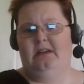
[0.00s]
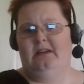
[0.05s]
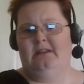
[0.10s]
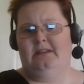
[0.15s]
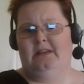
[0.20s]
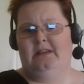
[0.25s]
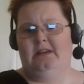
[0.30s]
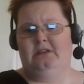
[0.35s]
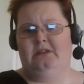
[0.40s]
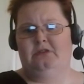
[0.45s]

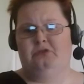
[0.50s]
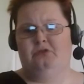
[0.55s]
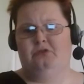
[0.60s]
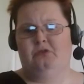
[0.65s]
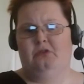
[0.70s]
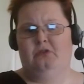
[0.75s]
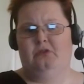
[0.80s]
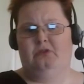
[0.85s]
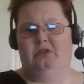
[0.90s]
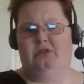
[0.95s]
is in
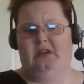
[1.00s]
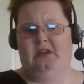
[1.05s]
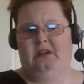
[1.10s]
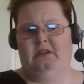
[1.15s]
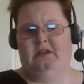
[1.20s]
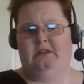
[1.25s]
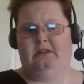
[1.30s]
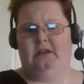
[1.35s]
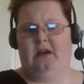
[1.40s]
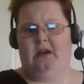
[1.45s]
truth
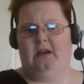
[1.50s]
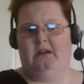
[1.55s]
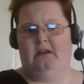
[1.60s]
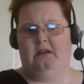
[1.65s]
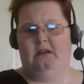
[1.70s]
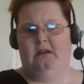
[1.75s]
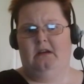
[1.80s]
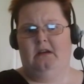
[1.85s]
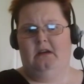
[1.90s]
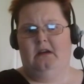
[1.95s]
his
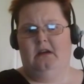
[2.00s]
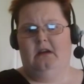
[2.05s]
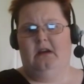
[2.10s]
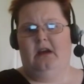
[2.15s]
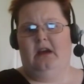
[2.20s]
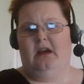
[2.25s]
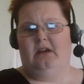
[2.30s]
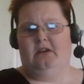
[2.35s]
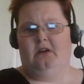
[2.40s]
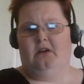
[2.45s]
son,
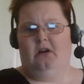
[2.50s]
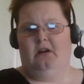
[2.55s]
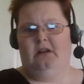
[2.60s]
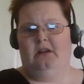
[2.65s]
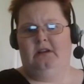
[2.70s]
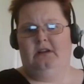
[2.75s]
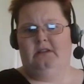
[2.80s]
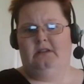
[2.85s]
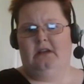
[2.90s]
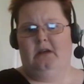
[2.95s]
and call
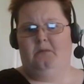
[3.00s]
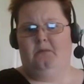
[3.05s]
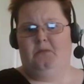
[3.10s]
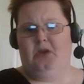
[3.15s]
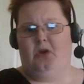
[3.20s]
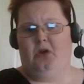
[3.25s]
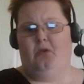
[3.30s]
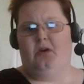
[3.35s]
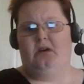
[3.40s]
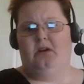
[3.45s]
his
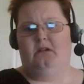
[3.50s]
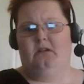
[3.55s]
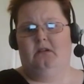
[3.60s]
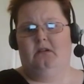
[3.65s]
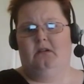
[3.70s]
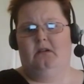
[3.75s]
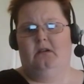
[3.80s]
name Noah,